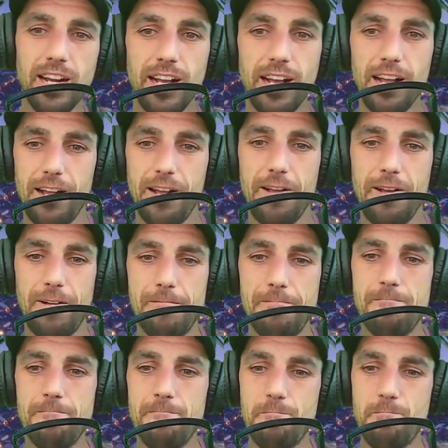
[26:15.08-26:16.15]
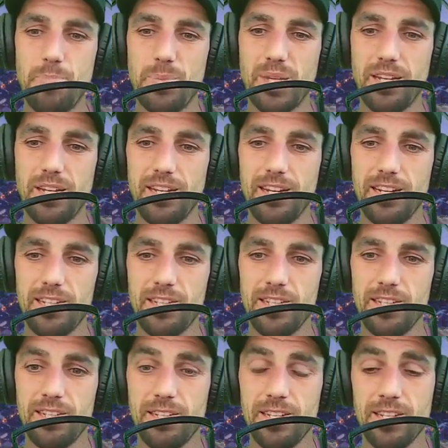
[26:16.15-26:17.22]
Um, yeah, it,
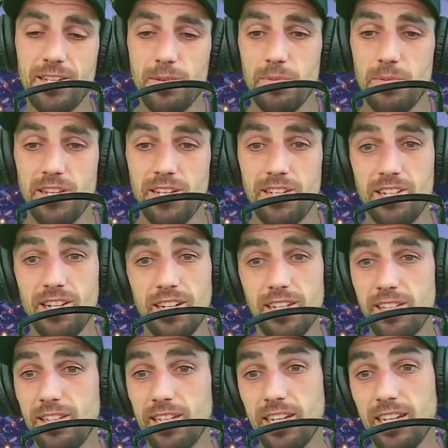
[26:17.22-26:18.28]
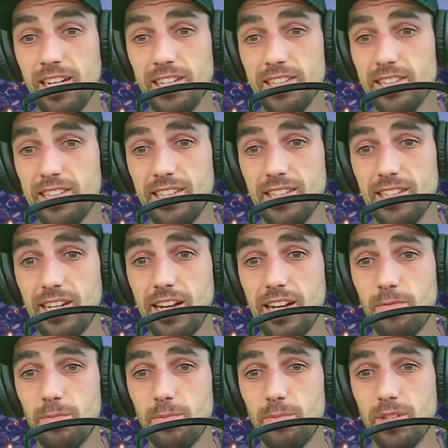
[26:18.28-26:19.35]
it it's I again as I say I
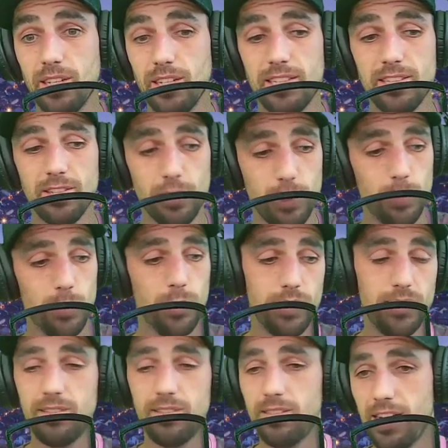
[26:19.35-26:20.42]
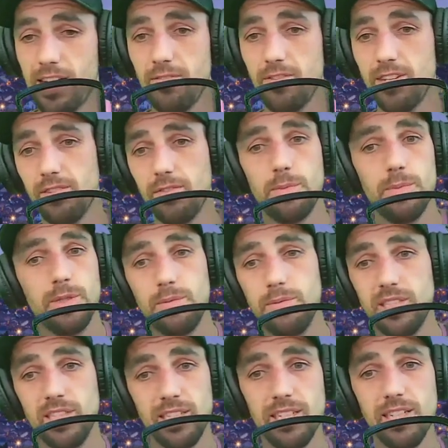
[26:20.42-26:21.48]
haven't like touch wood I haven't ever been
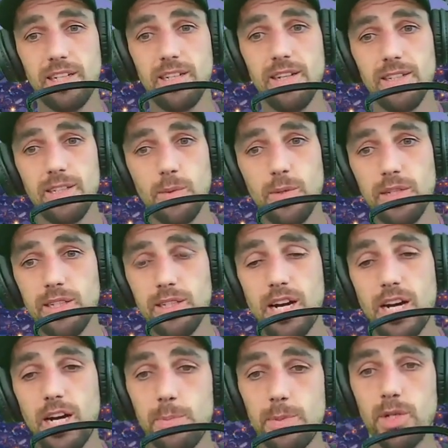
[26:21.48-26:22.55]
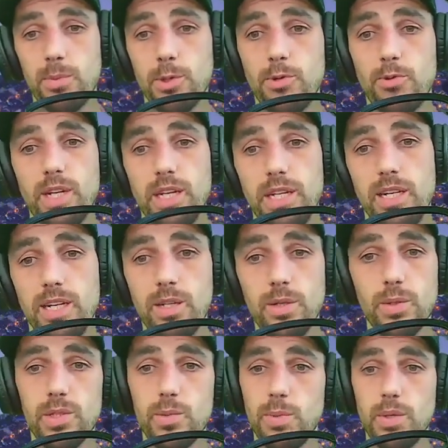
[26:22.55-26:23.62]
in there like when cops come and raid a house
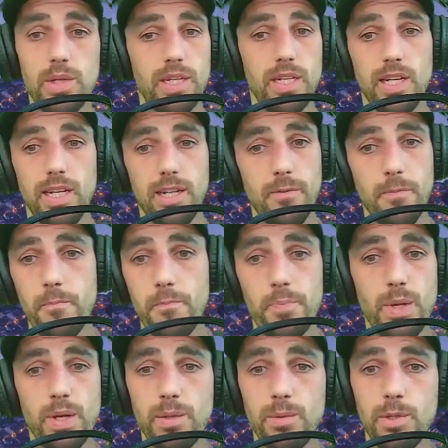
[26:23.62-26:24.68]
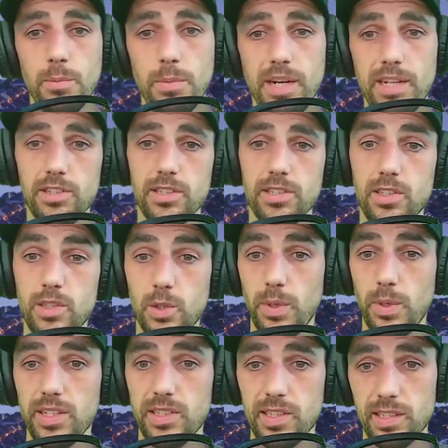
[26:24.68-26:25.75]
but um I wouldn't imagine it's too
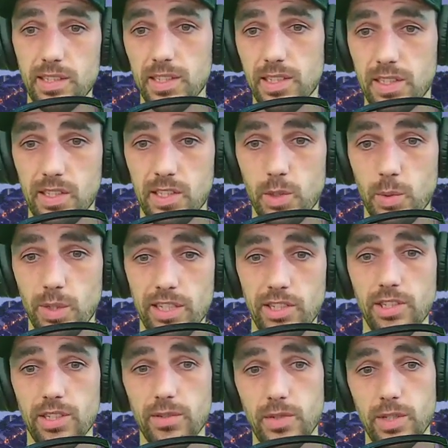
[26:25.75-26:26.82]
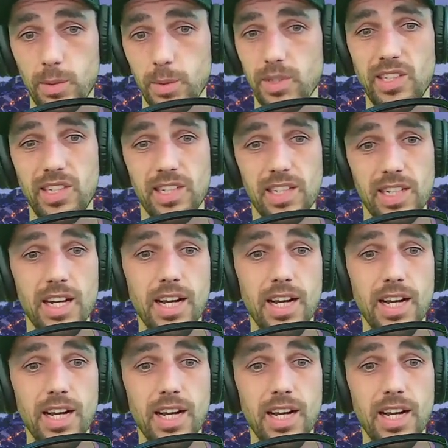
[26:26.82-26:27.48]
pleasant a situation if I was to